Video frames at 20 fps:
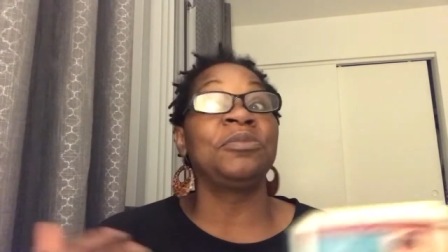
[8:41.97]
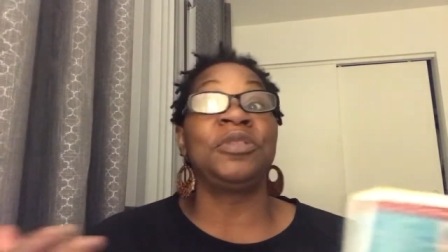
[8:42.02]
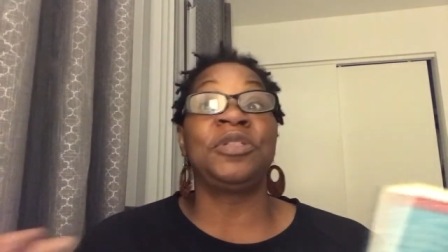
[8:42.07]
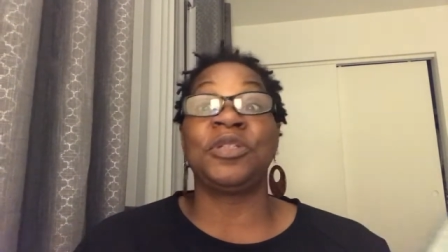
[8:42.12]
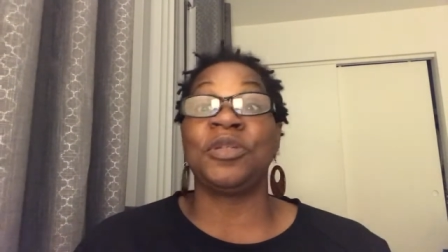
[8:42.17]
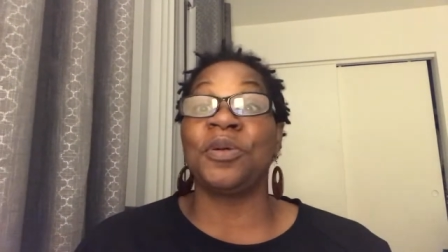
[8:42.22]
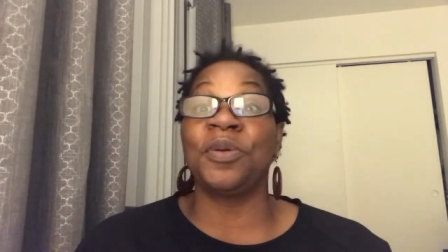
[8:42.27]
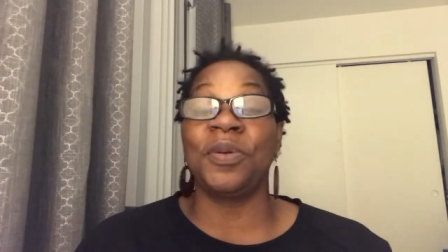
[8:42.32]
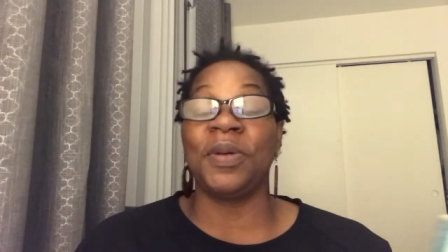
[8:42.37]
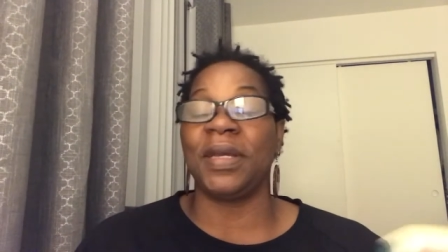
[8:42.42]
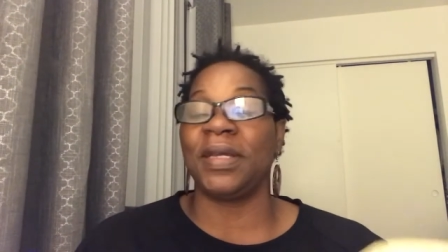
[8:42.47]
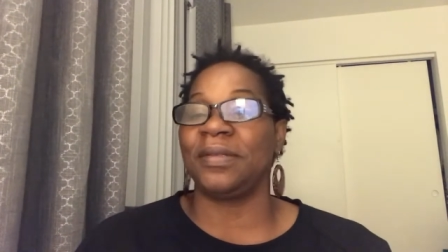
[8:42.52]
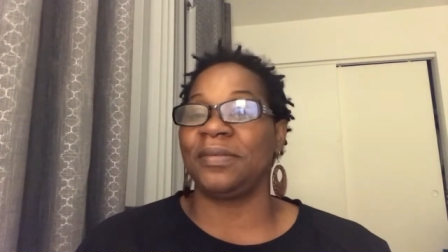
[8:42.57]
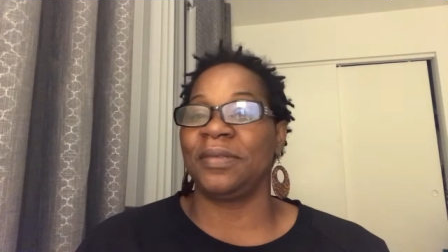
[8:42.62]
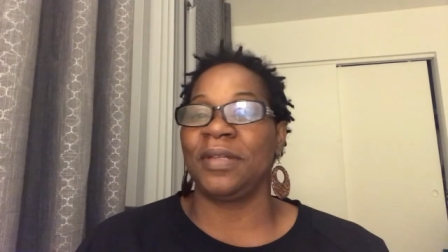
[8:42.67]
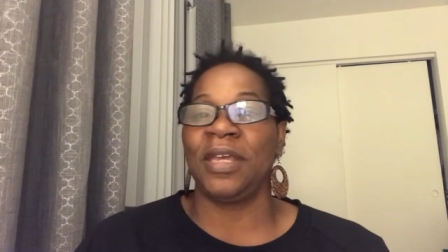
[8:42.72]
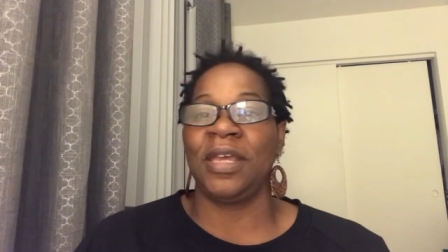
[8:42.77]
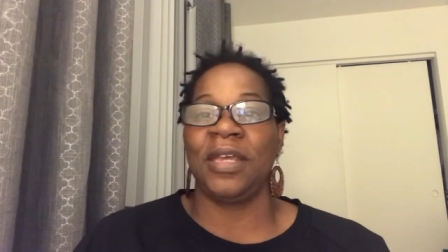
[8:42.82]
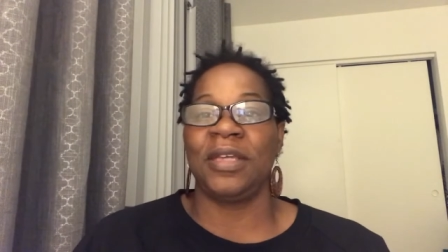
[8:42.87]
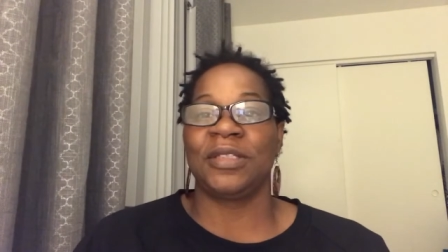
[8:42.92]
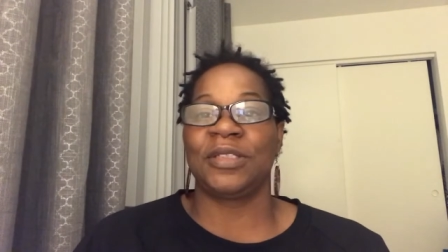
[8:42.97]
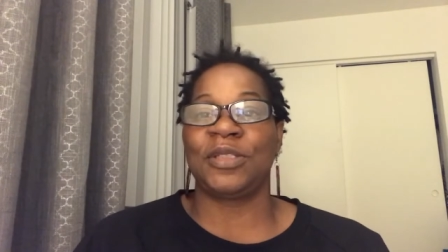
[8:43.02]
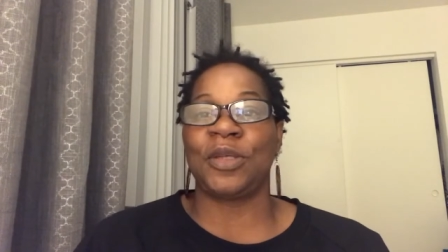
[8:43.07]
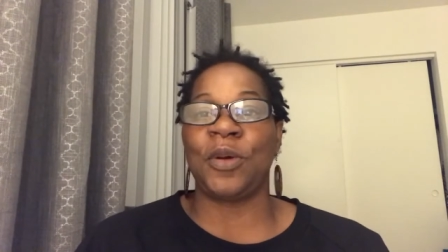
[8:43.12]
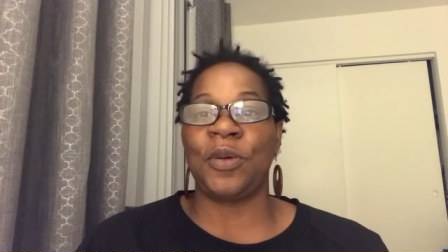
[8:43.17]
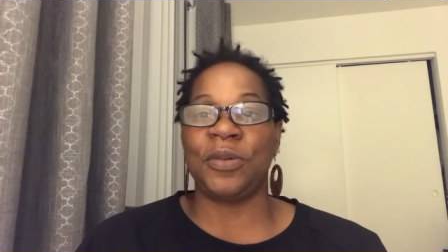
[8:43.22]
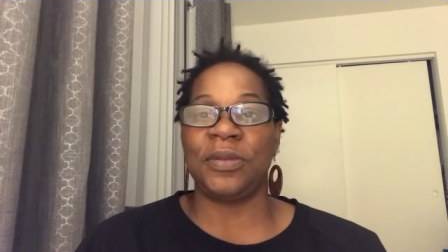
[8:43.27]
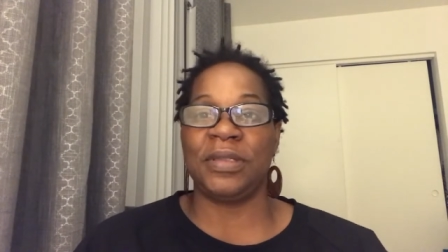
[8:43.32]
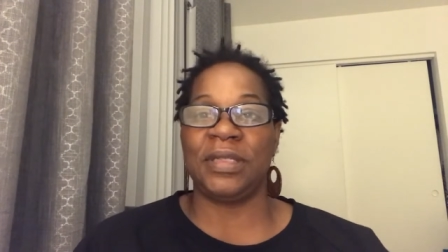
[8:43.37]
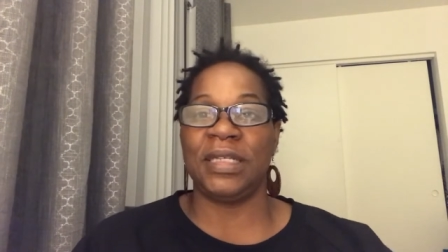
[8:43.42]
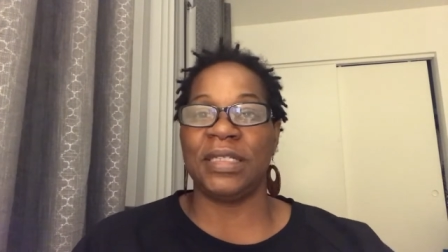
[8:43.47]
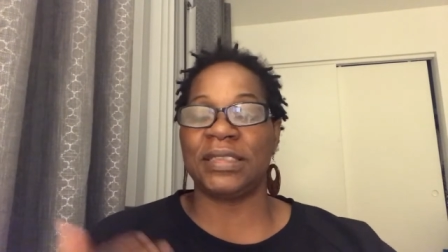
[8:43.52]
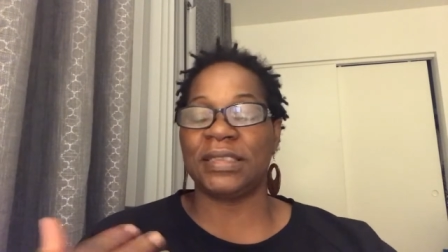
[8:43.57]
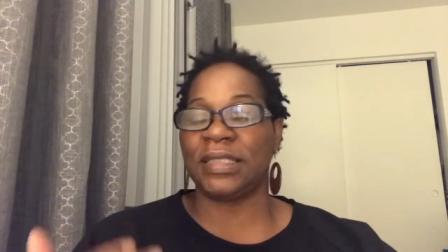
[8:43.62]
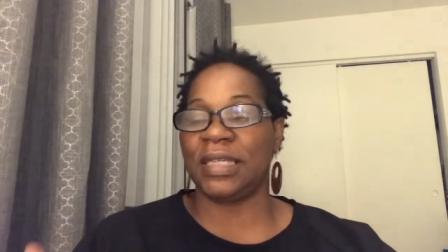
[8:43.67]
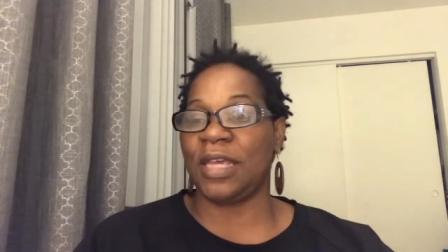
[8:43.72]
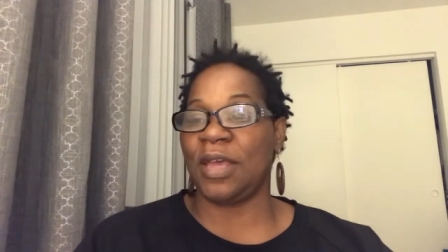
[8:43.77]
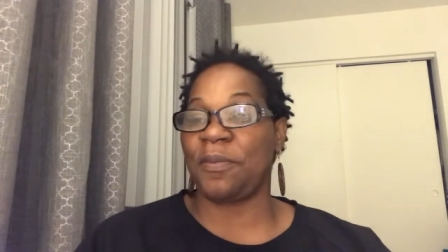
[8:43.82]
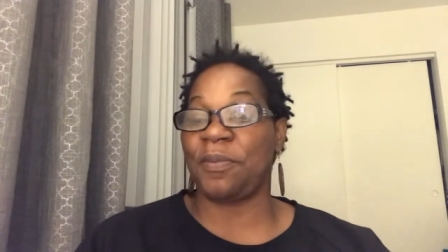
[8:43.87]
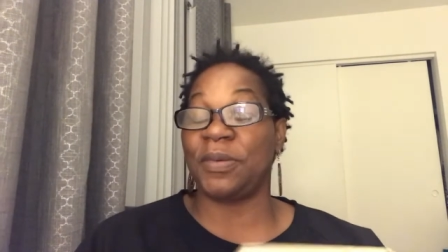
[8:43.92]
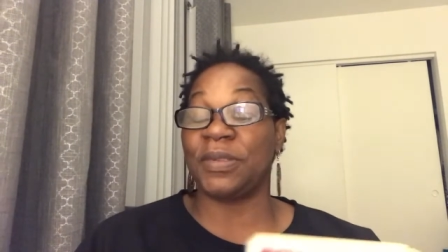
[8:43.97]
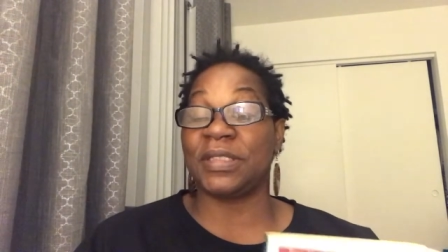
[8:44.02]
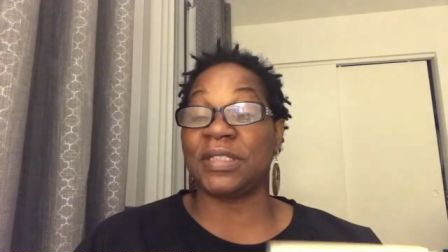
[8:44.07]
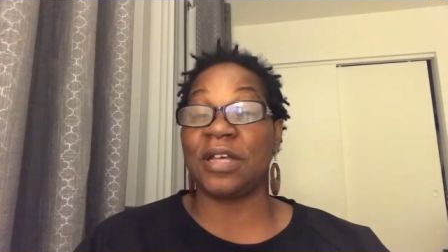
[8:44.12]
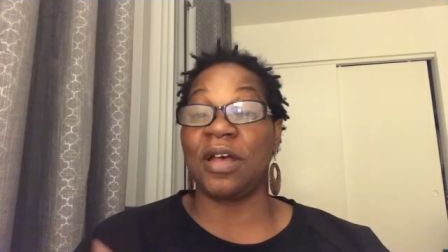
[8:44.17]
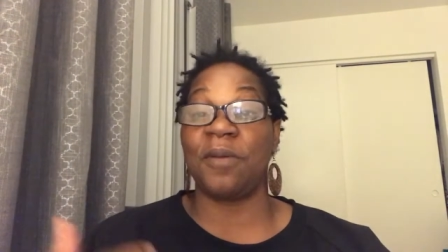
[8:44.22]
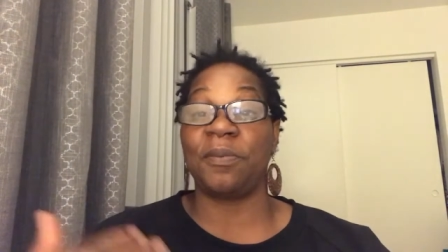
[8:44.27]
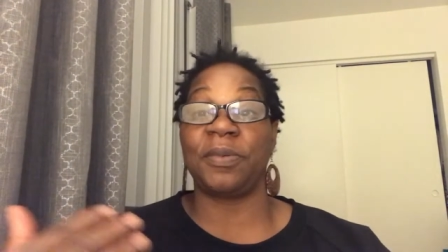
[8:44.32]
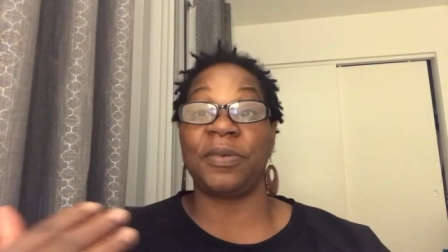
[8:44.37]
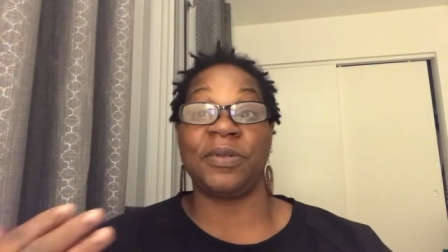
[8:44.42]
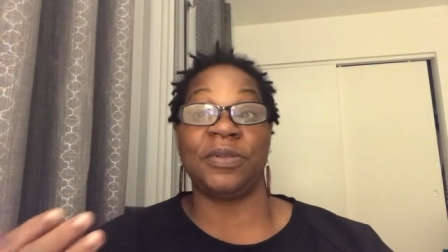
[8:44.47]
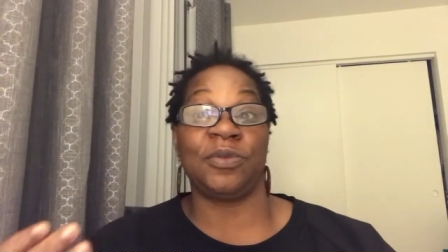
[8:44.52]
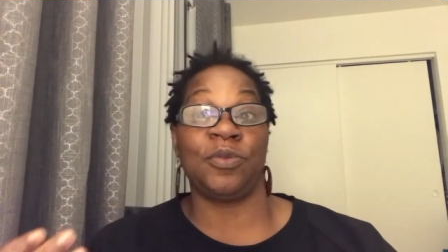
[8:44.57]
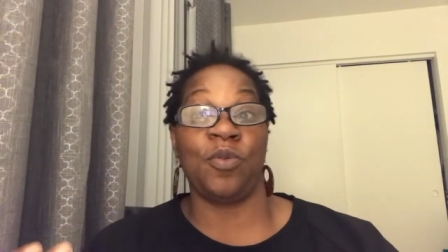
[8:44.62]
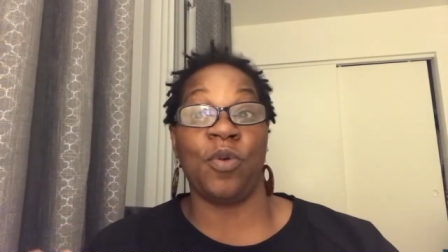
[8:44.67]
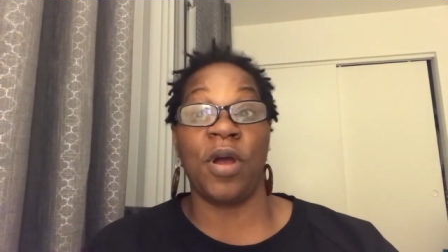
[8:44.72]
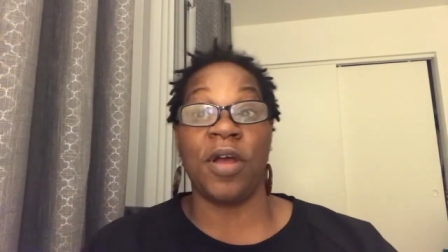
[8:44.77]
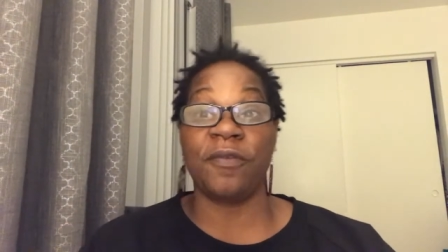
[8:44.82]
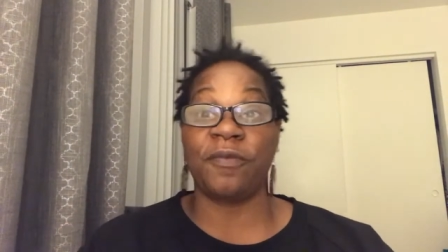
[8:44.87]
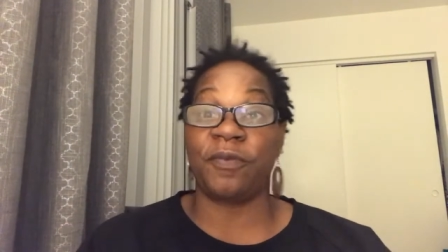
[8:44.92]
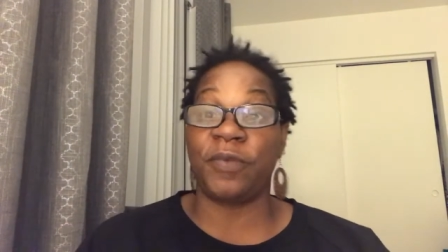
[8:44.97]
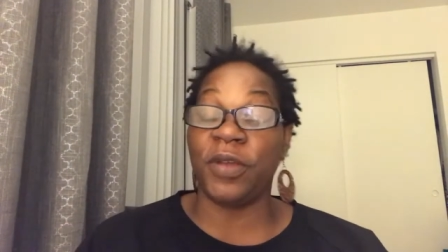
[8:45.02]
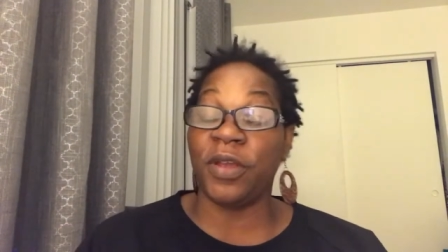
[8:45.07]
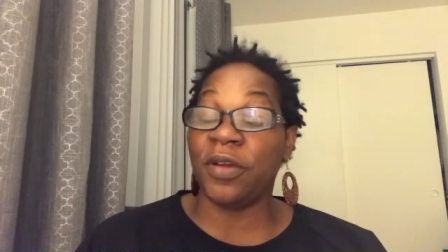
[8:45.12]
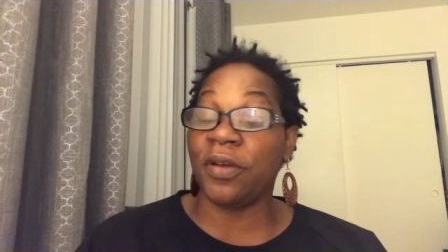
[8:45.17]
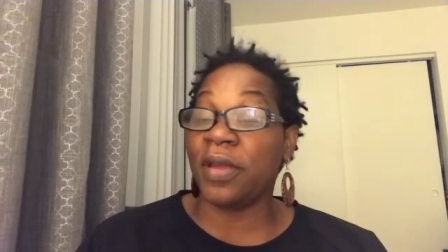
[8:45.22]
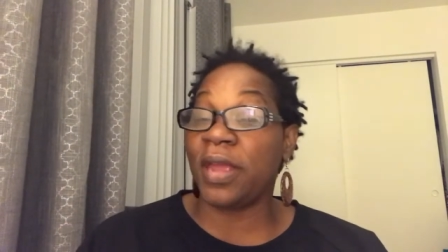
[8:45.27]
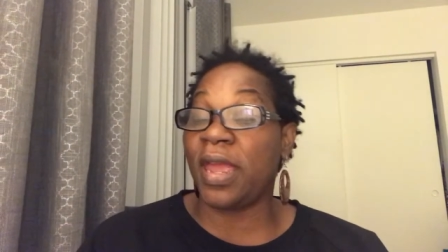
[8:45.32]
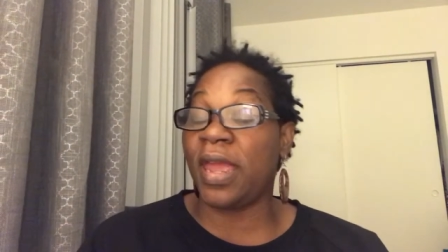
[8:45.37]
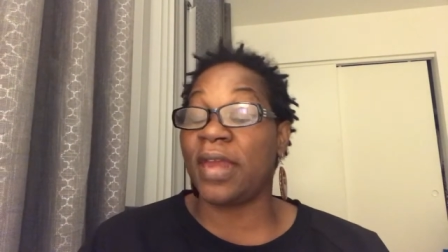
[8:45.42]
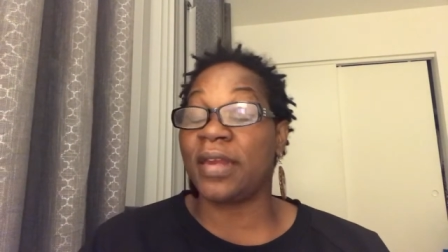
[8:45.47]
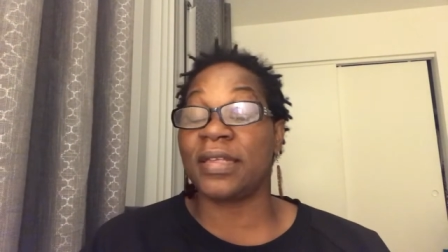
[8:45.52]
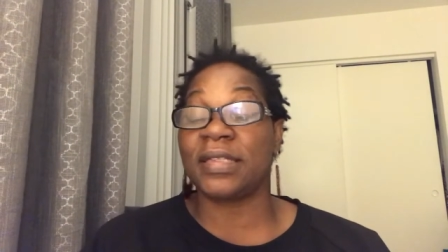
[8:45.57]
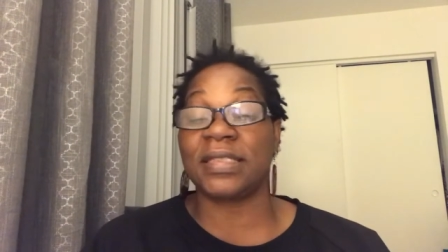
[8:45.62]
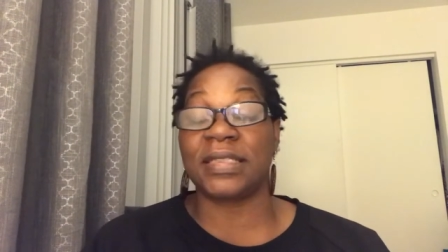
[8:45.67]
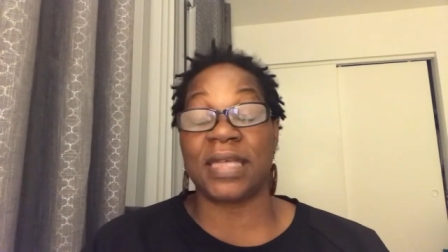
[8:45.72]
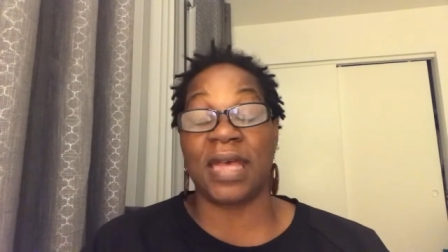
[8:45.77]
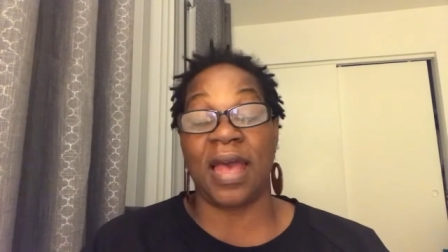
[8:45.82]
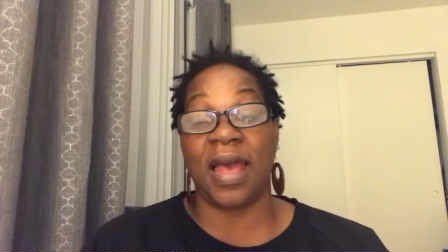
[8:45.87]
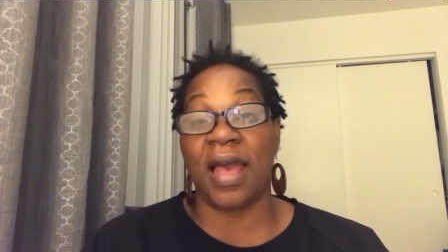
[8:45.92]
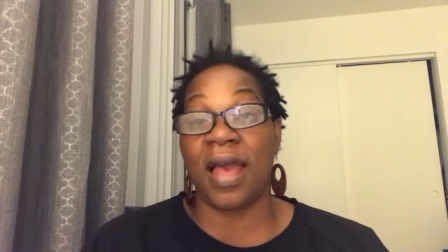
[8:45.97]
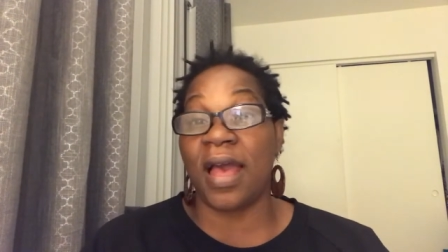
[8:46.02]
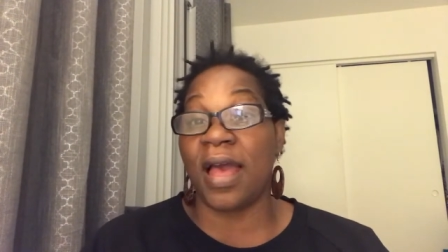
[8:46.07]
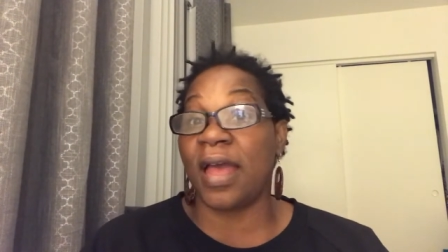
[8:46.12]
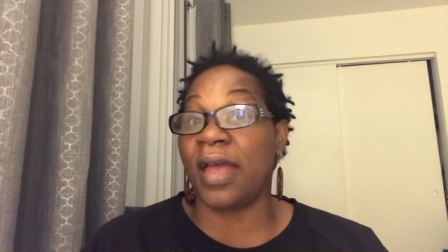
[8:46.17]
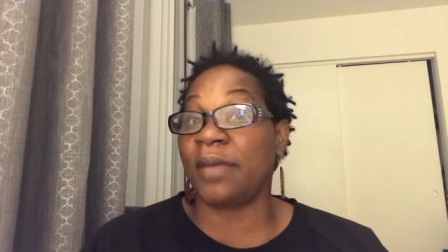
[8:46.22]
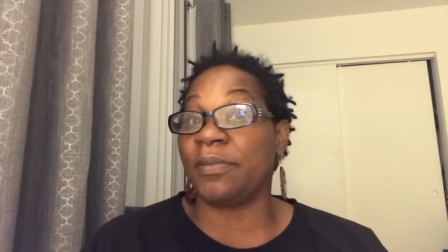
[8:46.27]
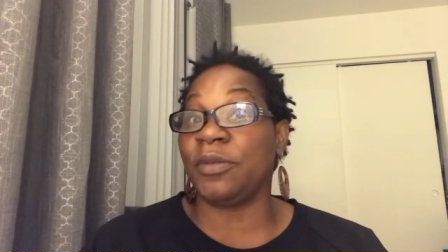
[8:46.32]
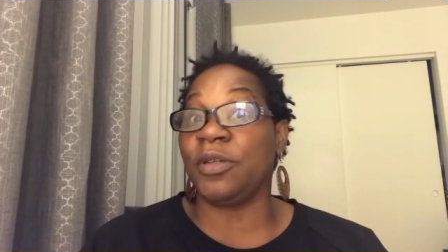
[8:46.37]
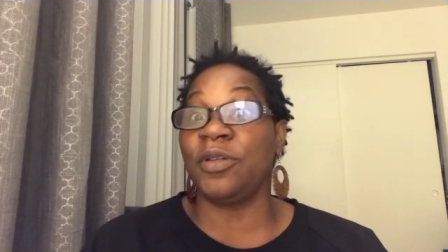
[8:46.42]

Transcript: Do it. So this will help us accomplish one fear at a time.